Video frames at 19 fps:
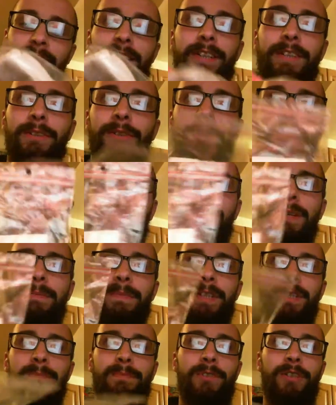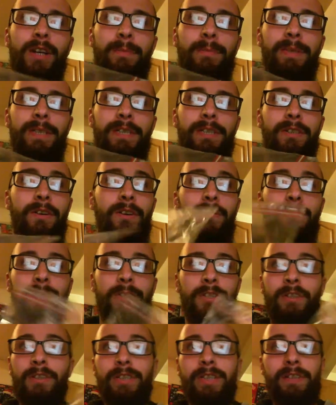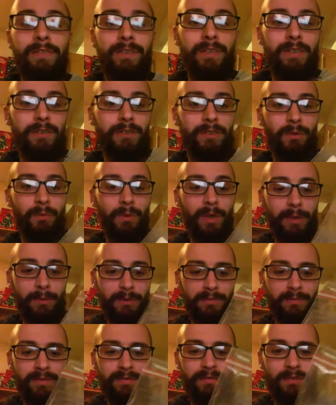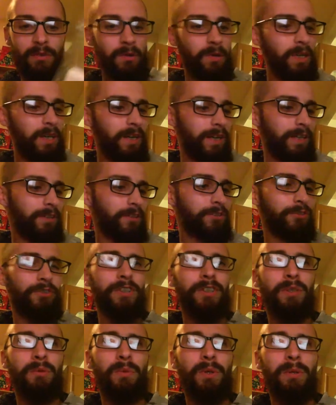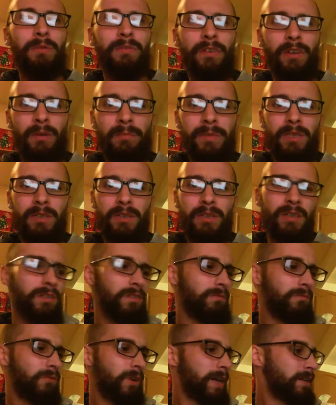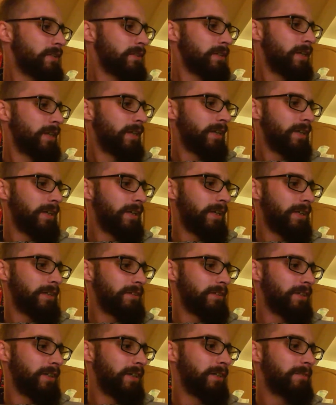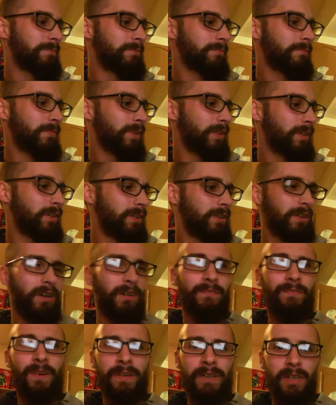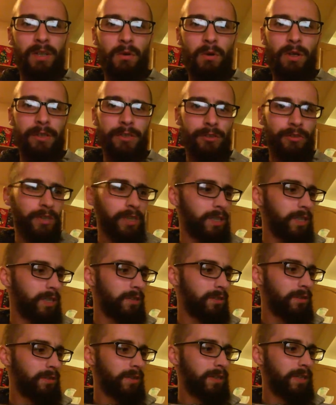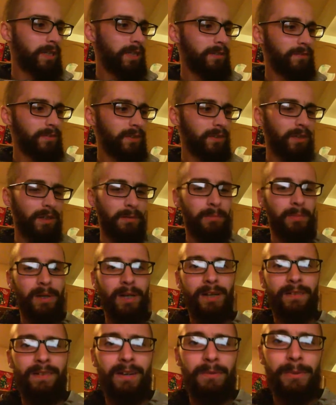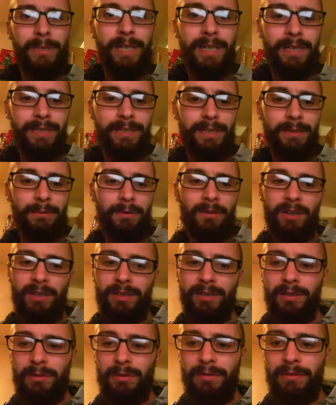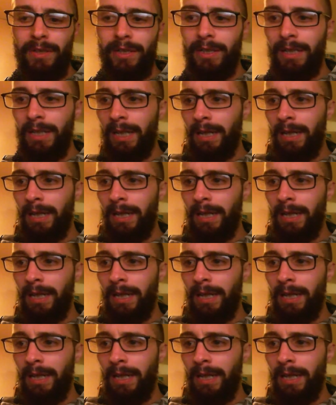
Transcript: He also sent me some Japanese cotton, which I'd never used to wick with before, and I tried to wick with it. I'm used to using rayon, and uh, I found it quite tricky, so I'm going to have to like play around with that and see what I can do with it.